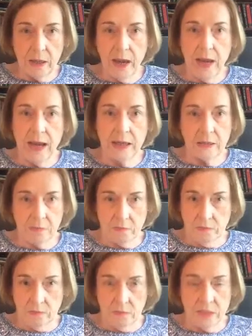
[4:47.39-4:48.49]
I
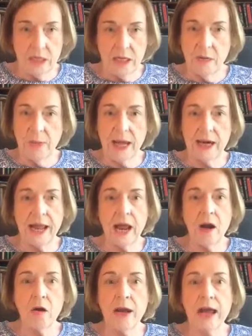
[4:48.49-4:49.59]
did about an
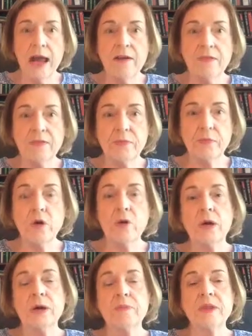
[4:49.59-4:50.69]
hour-and-a-half
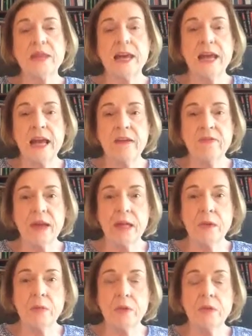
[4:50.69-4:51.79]
program that they had
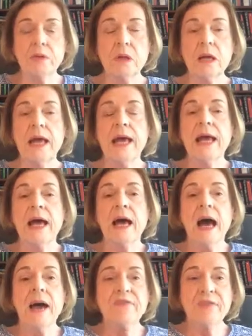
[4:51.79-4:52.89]
available.
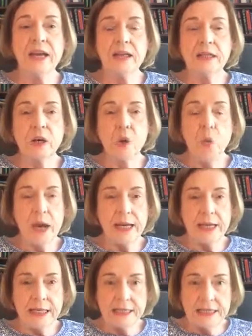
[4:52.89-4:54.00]
I found it quite
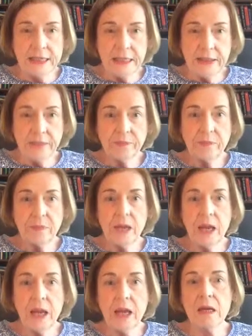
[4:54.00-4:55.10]
easy,
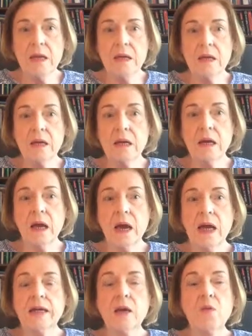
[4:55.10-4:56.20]
and
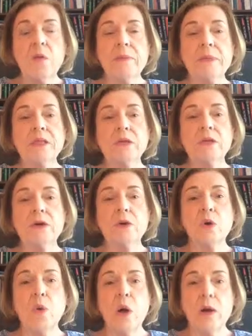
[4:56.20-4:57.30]
I know my
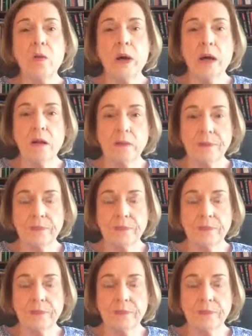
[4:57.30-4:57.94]
material quite well.